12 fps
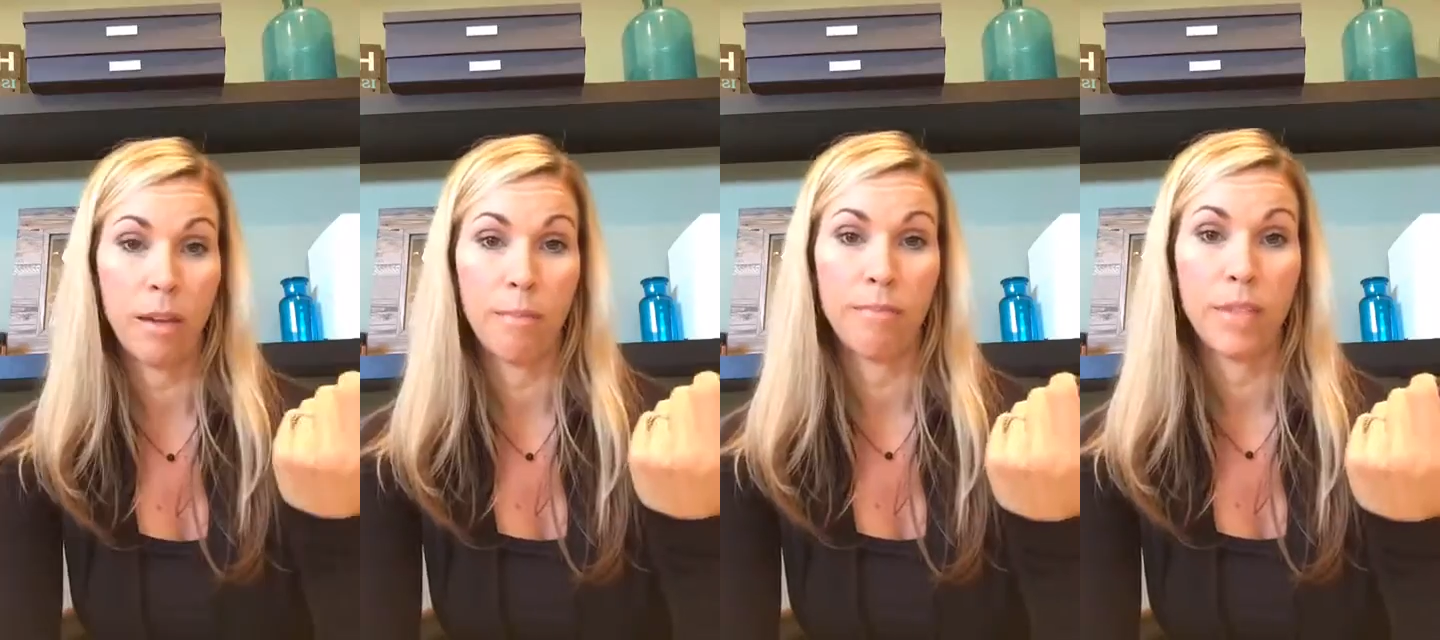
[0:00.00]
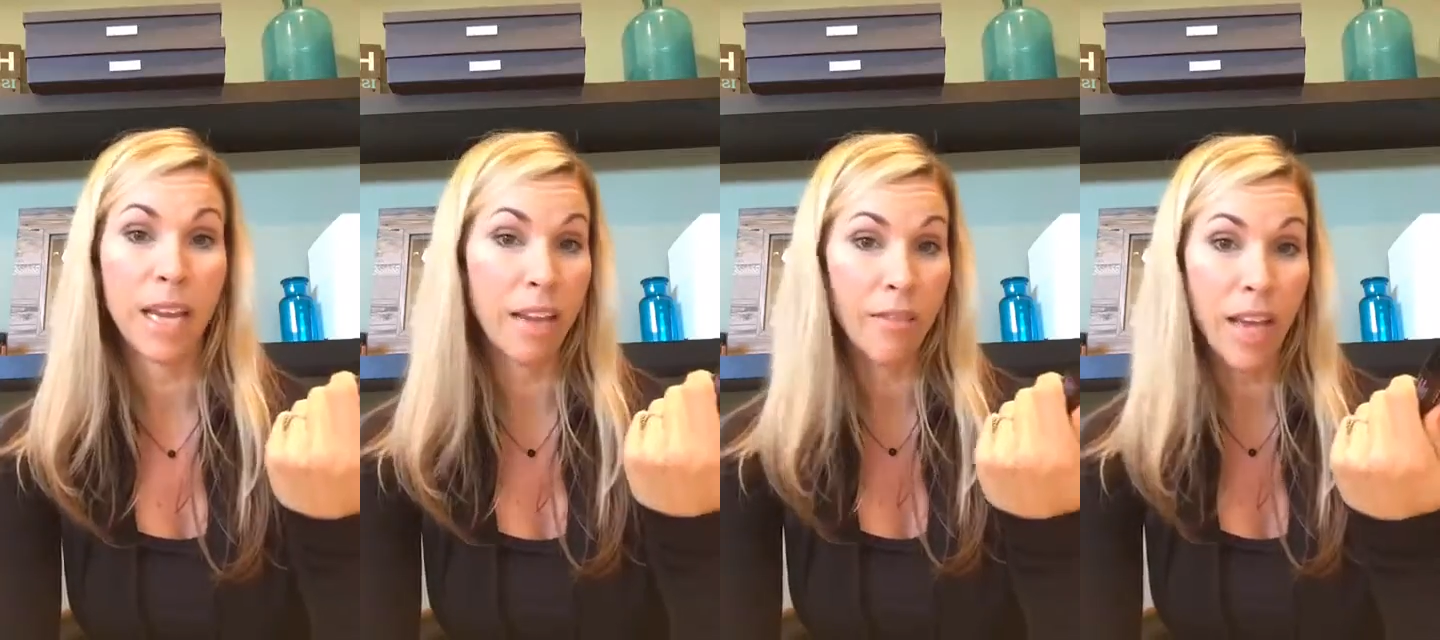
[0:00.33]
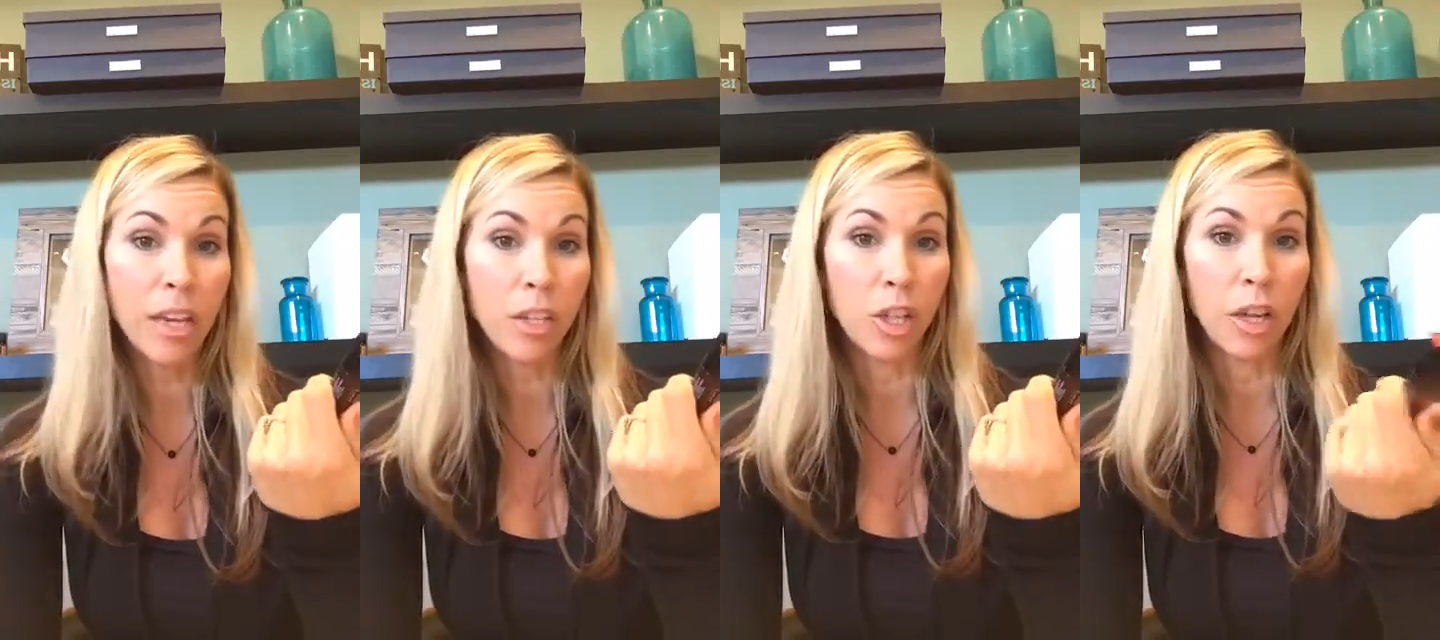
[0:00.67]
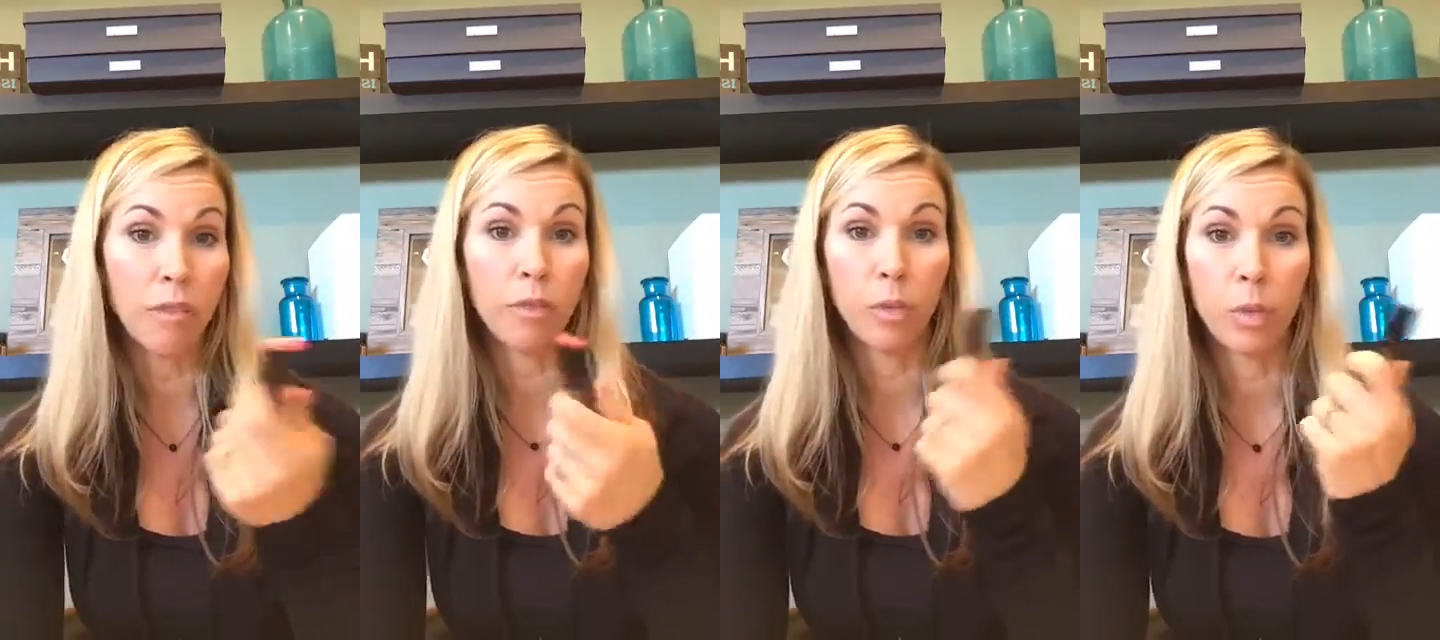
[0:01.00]
take advantage
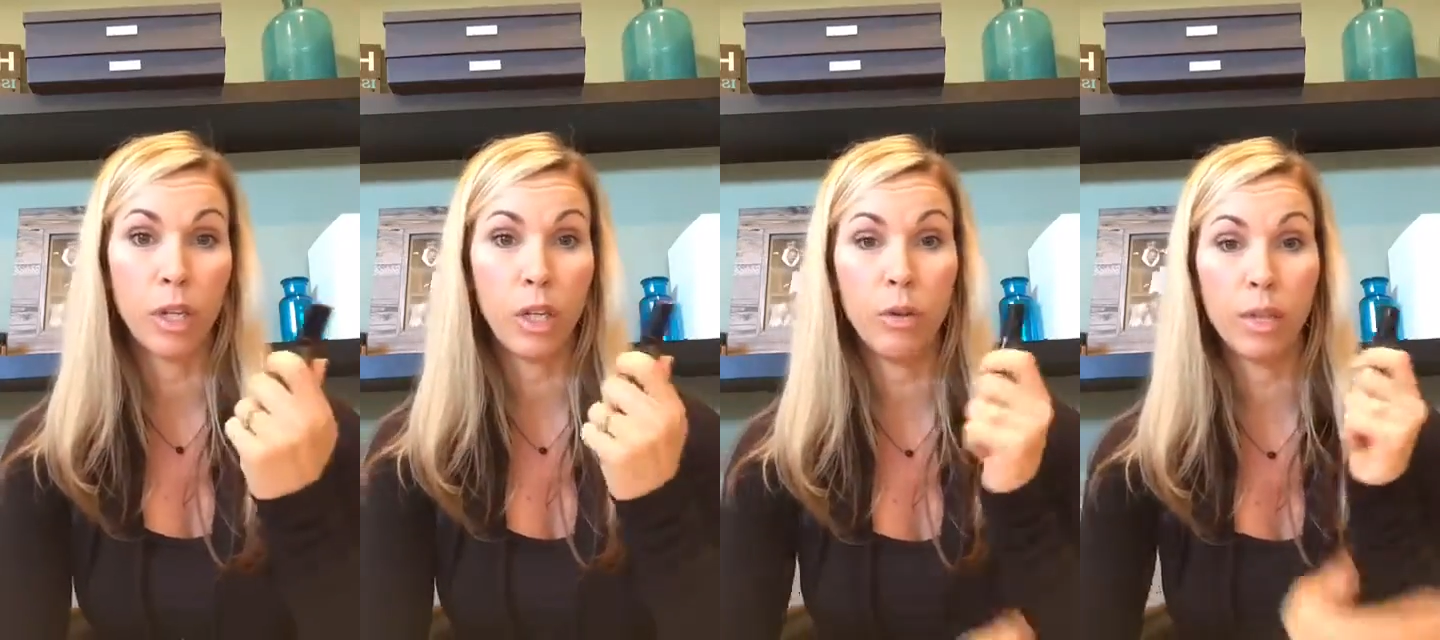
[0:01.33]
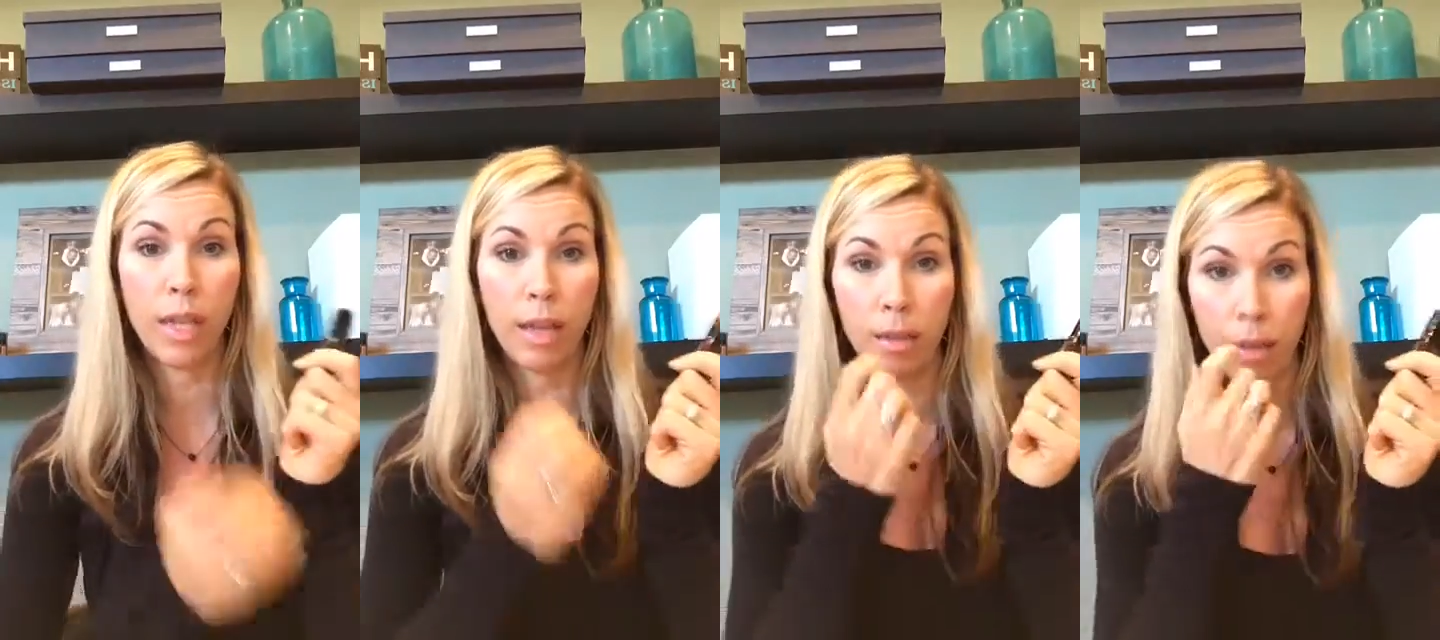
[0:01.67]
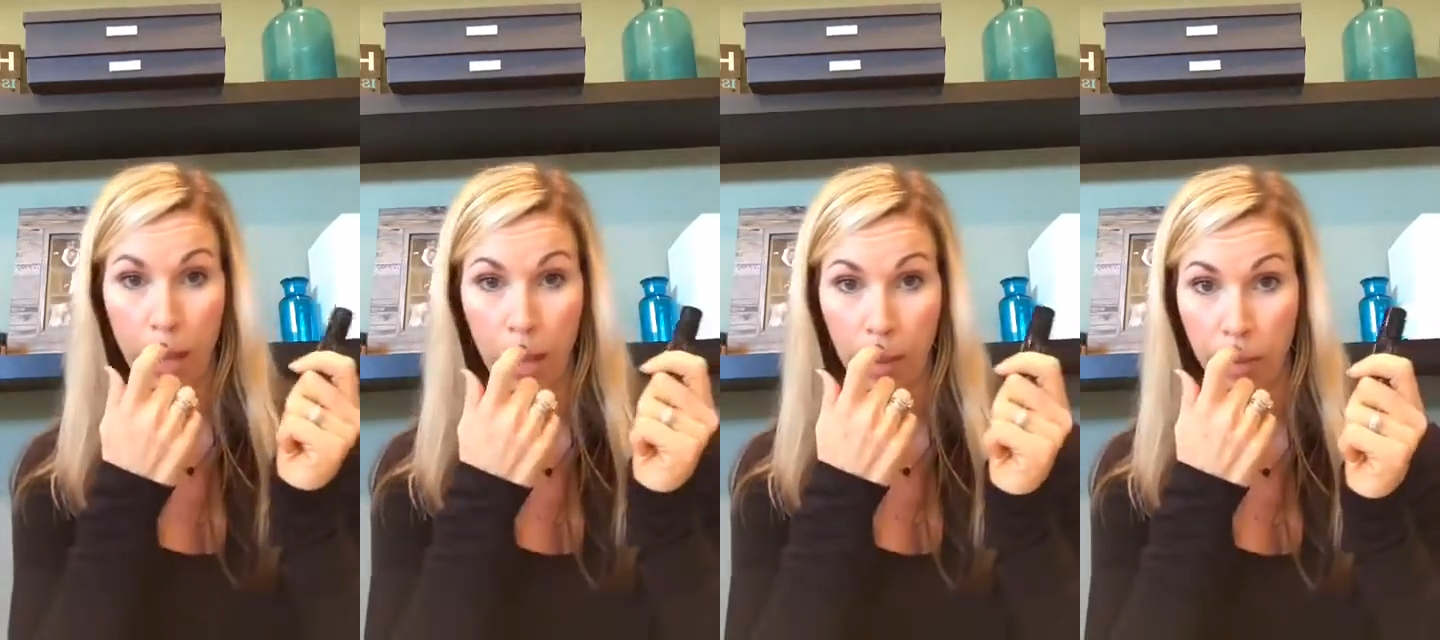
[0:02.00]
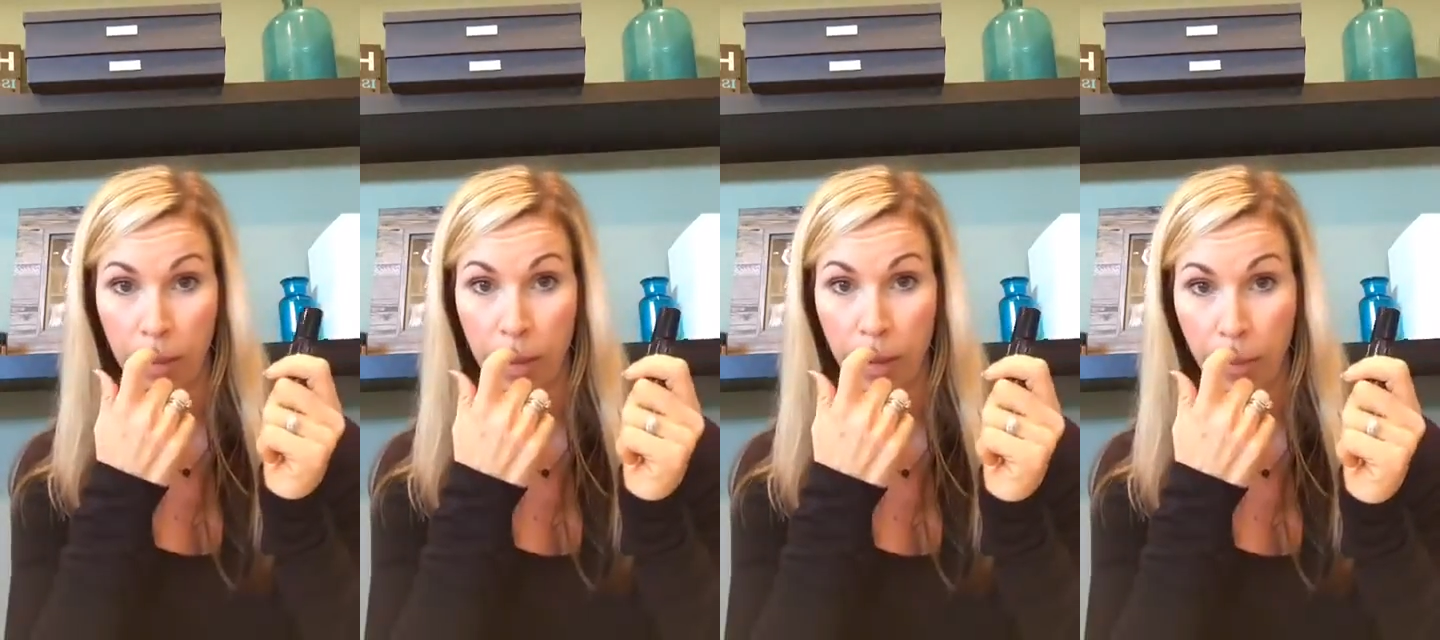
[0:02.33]
of when using
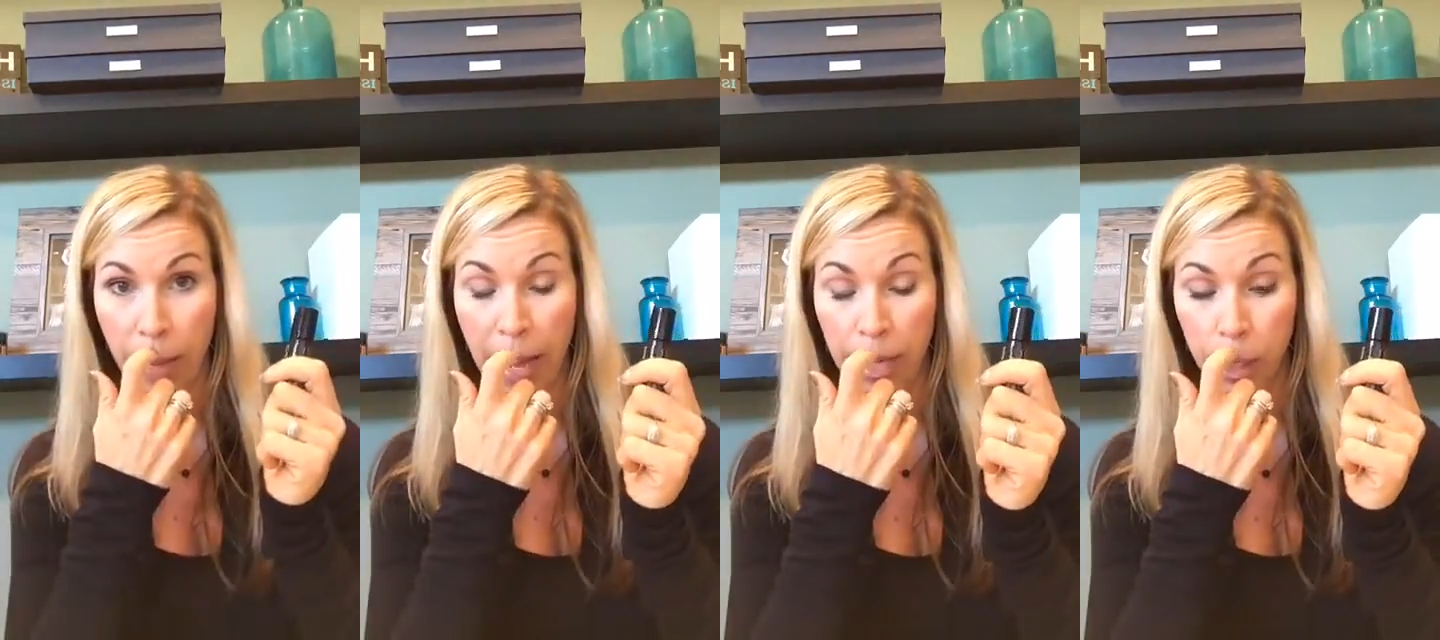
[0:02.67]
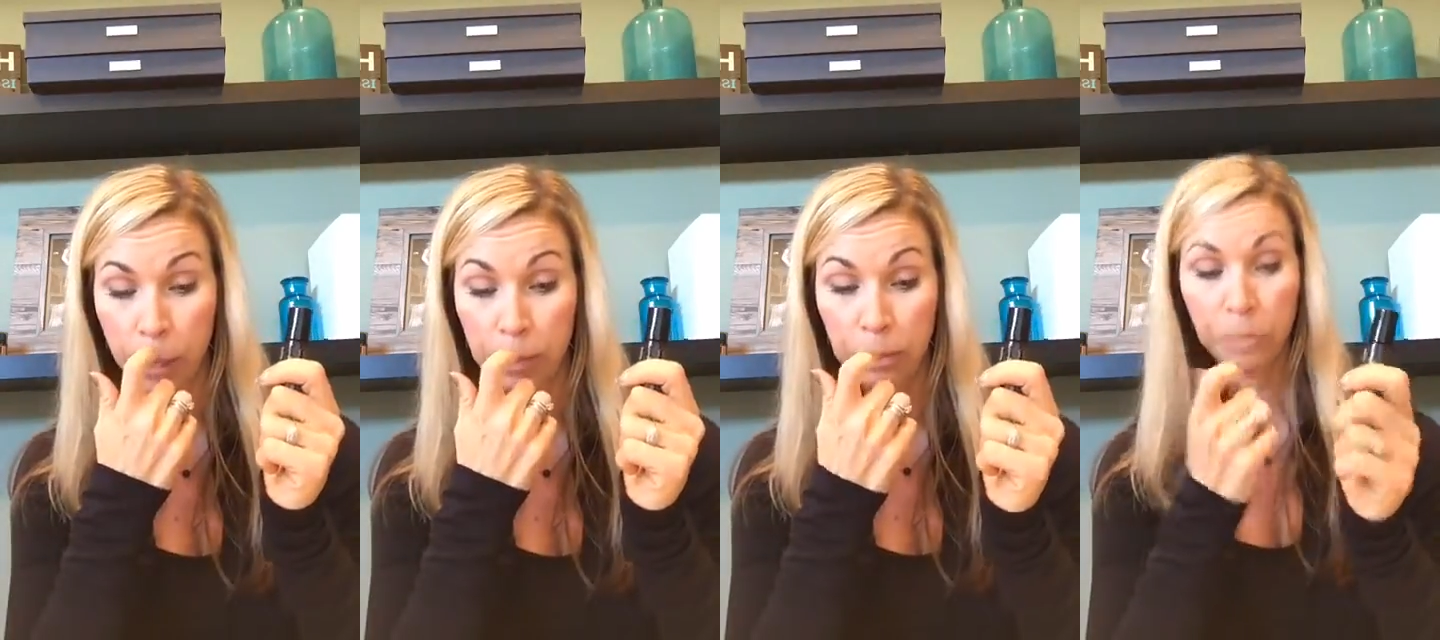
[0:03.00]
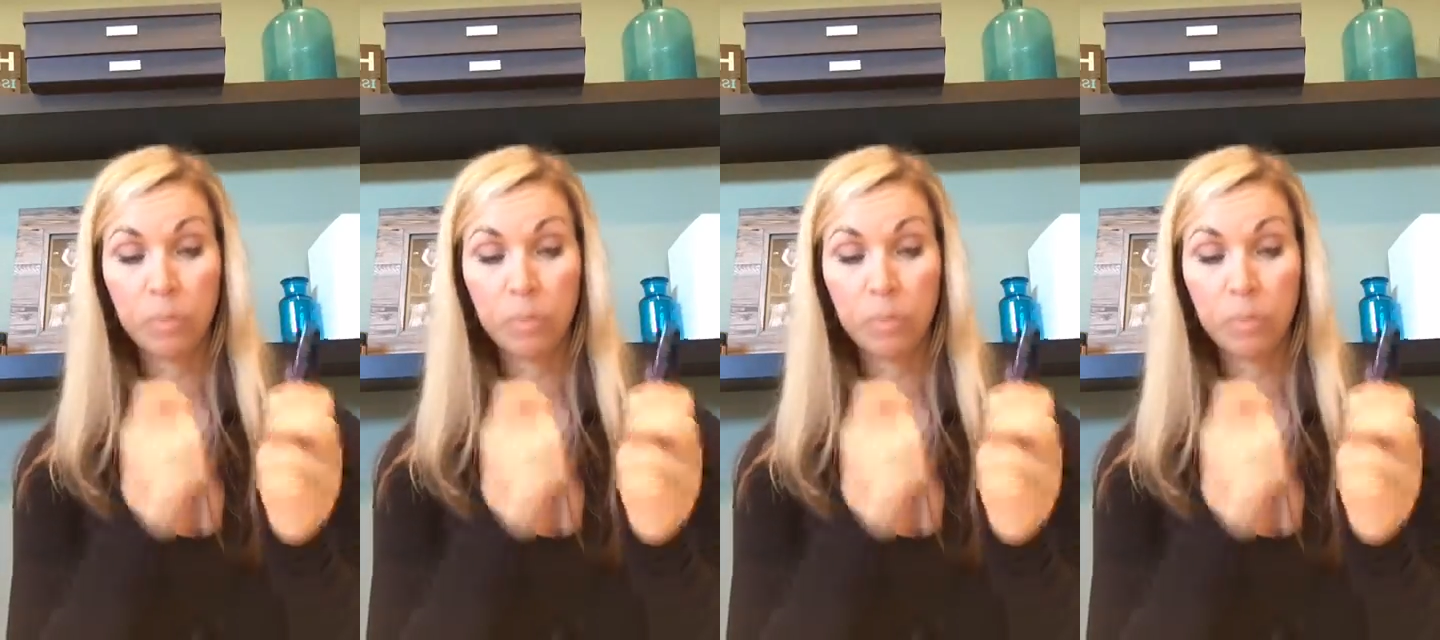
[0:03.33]
the Passion.